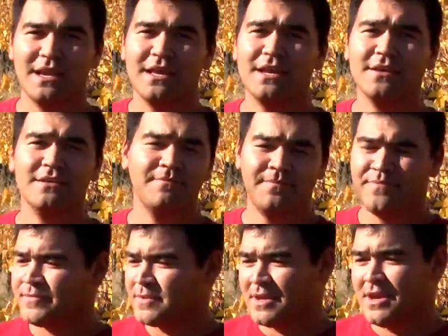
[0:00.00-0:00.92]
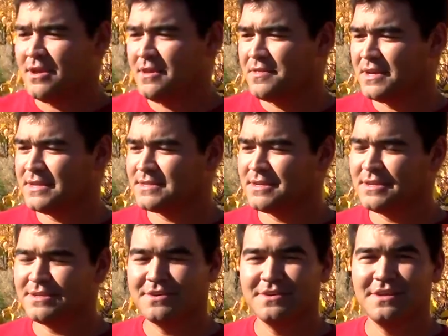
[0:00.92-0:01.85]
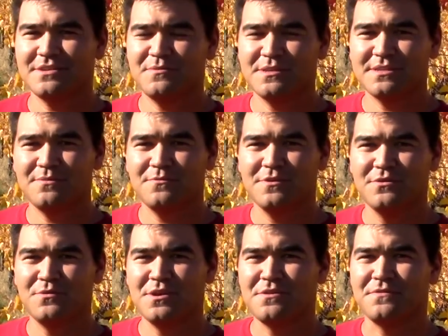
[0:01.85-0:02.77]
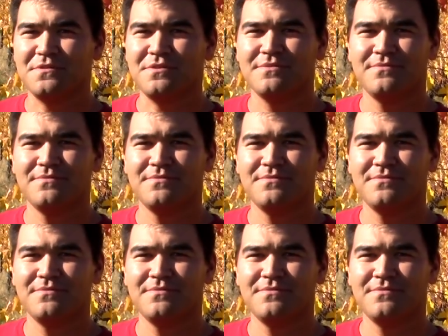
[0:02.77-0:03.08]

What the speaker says: at it, and I think it's gonna turn out to be something really wonderful.